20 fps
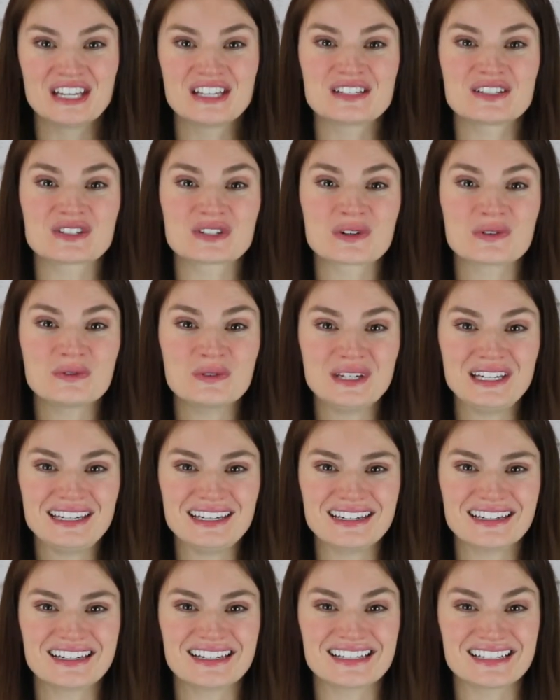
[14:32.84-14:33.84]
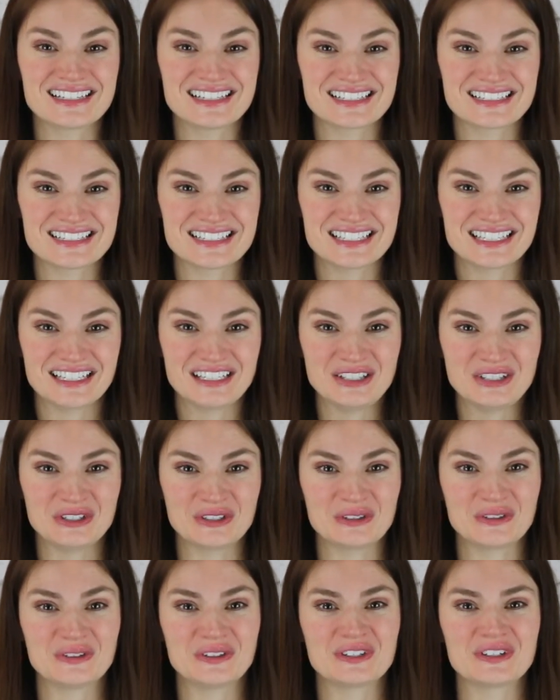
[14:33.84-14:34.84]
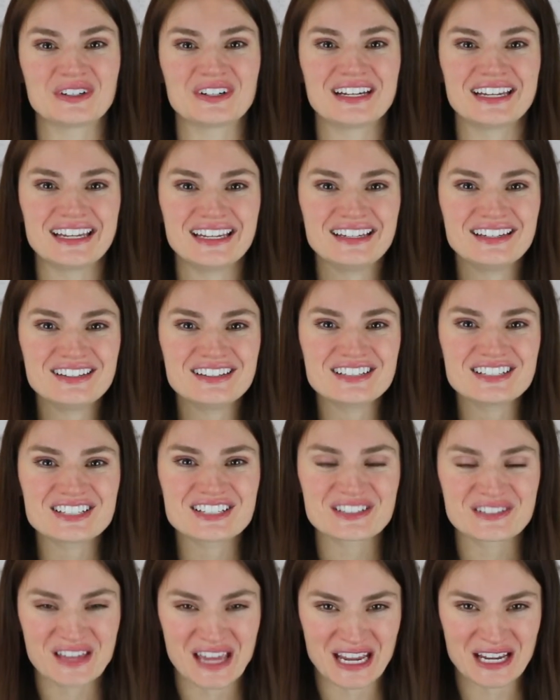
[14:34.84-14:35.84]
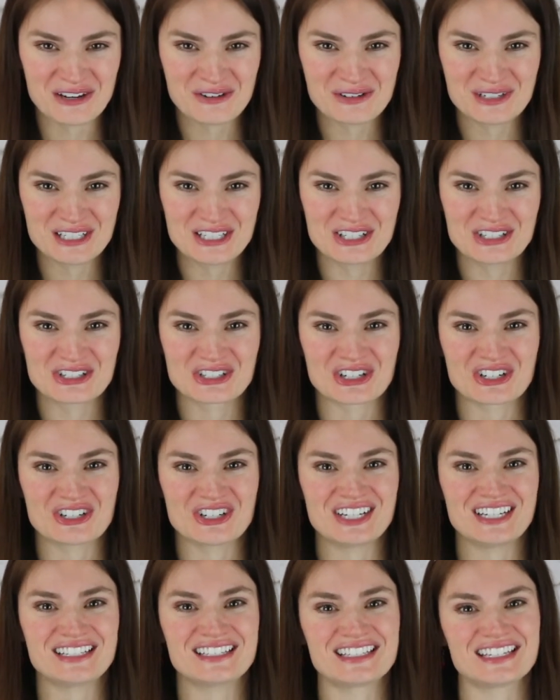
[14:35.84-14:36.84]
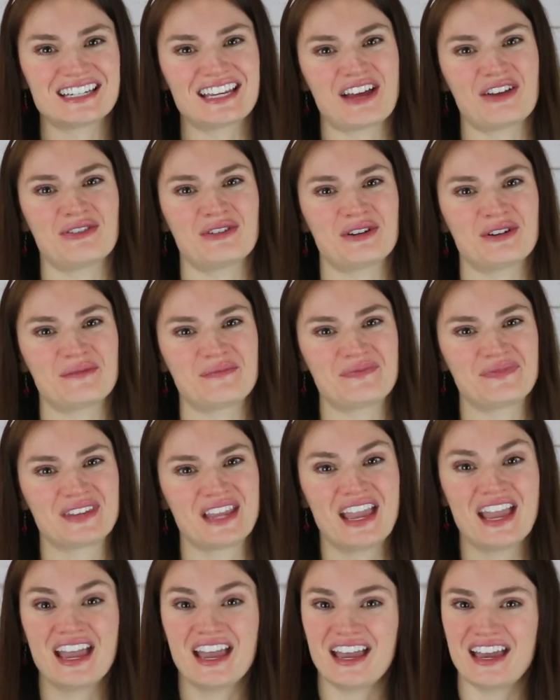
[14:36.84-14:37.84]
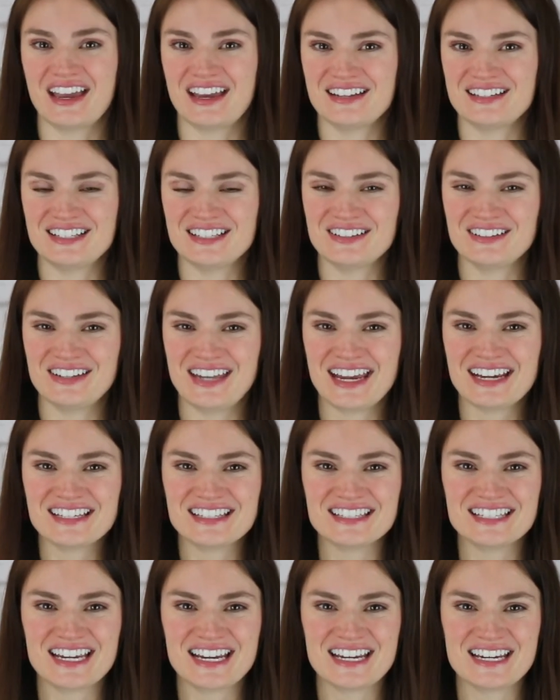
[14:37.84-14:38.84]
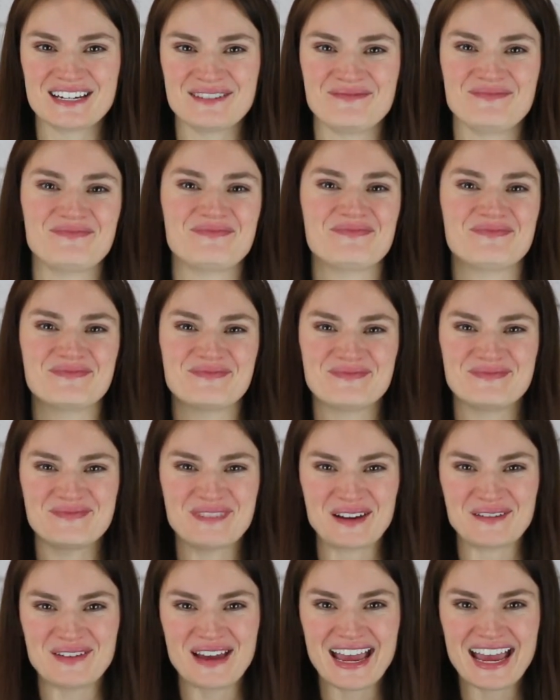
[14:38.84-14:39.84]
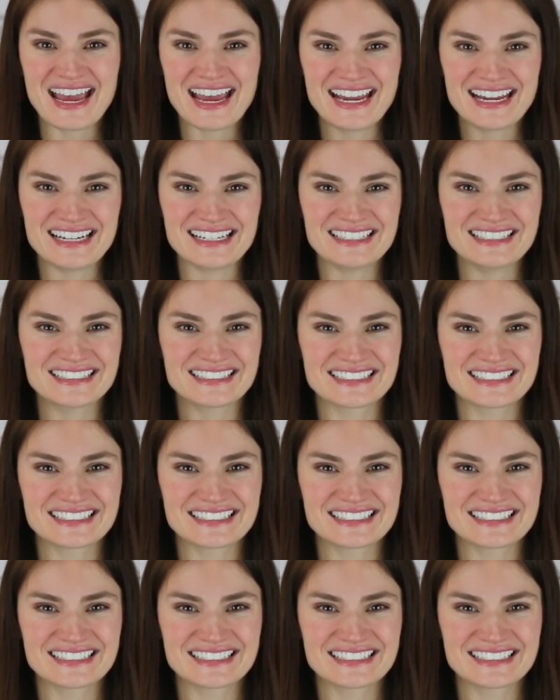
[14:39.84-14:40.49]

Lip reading: so we can continue your English language journey together. Until next time, bye-bye!